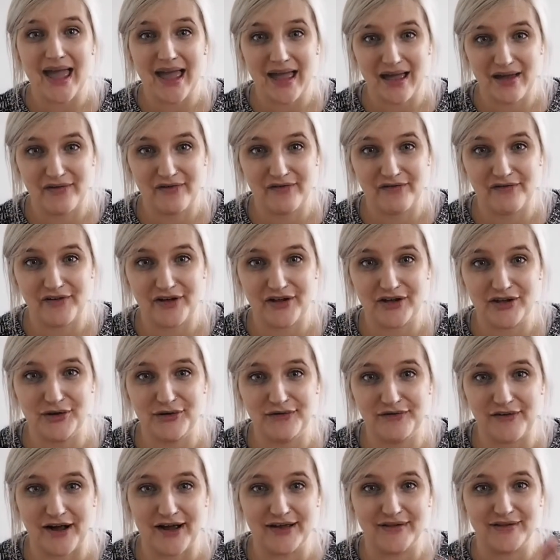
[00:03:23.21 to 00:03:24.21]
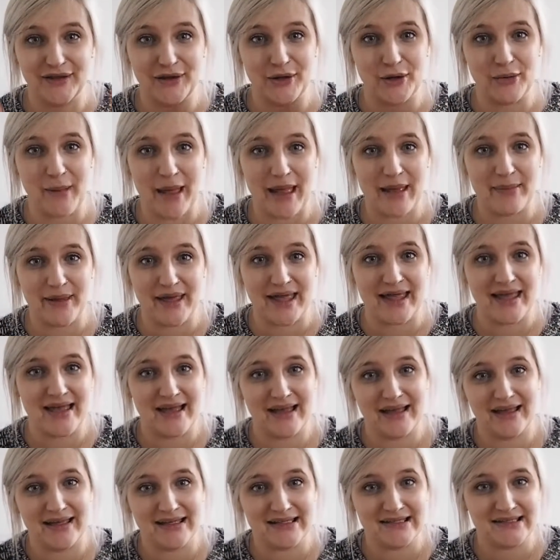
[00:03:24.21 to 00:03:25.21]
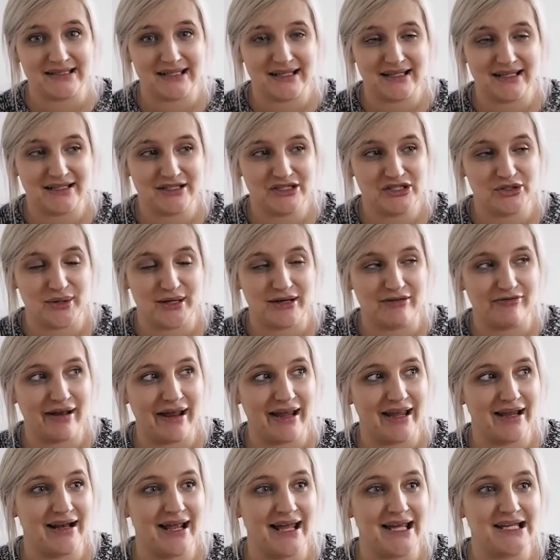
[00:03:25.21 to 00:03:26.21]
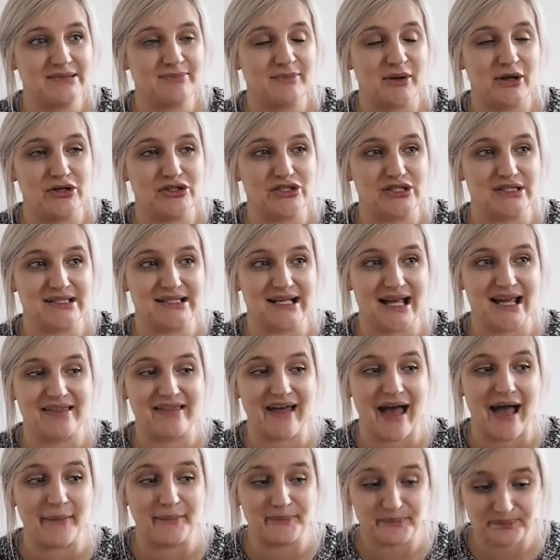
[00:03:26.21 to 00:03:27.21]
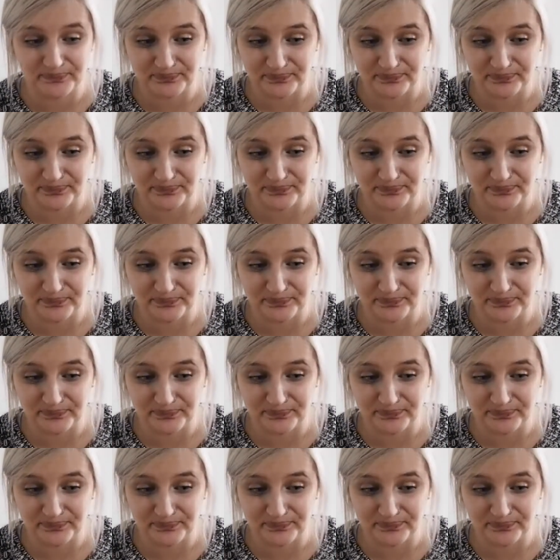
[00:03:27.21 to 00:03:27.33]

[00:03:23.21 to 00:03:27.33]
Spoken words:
If you find that your baby is doing regular explosions like that,